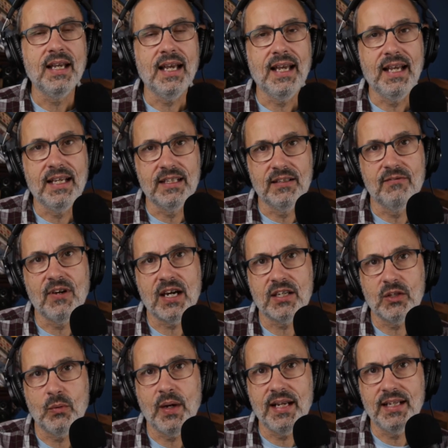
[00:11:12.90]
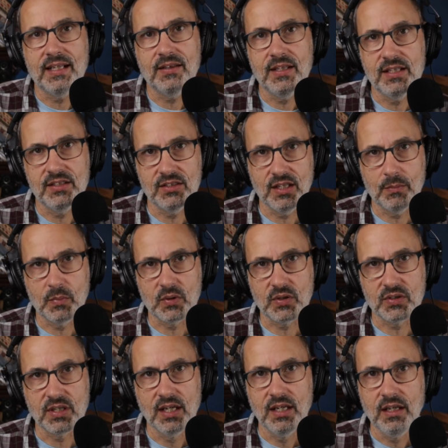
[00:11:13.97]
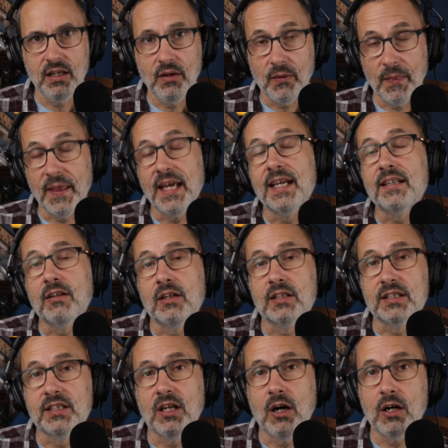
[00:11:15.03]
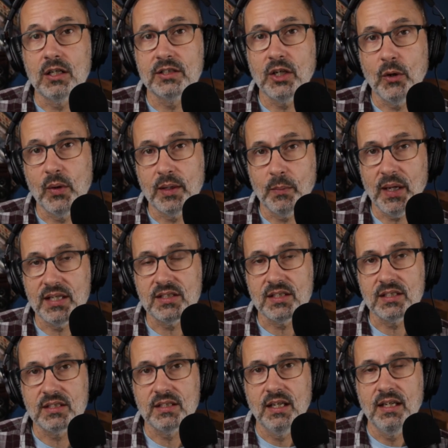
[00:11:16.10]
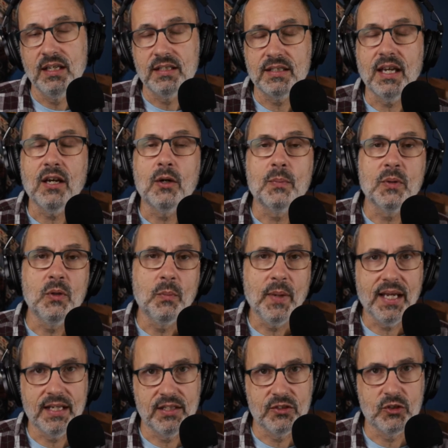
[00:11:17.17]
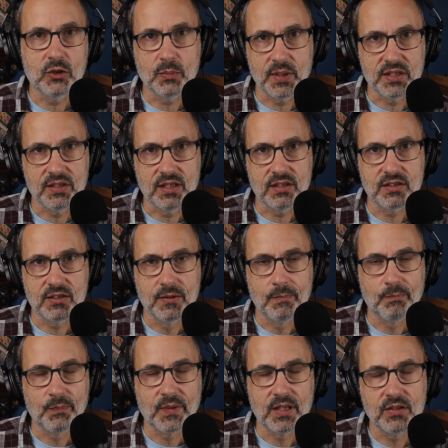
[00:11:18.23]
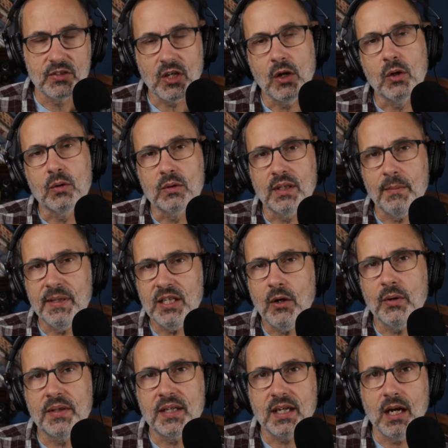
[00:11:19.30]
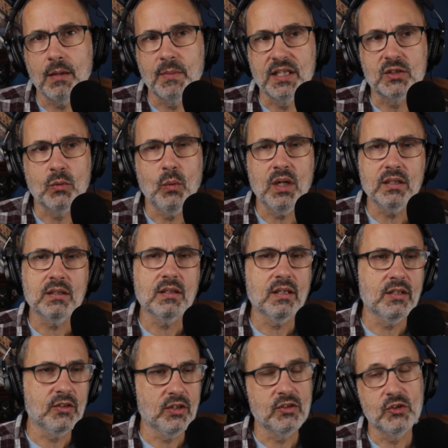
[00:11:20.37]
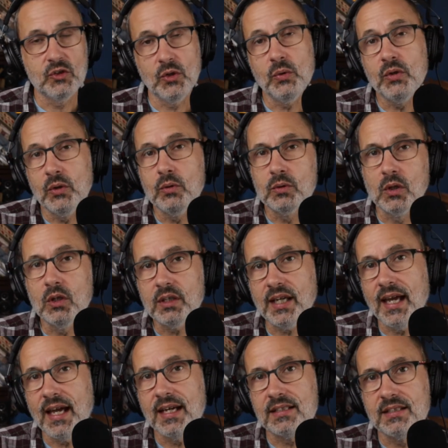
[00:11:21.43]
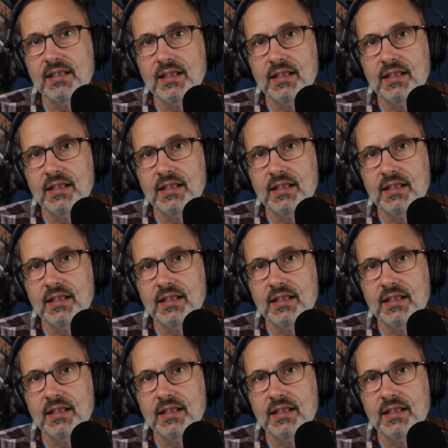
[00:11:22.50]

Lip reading: And evaluating these numbers then on an ongoing basis to help you manage your business. So let me know in the comments, what do you look at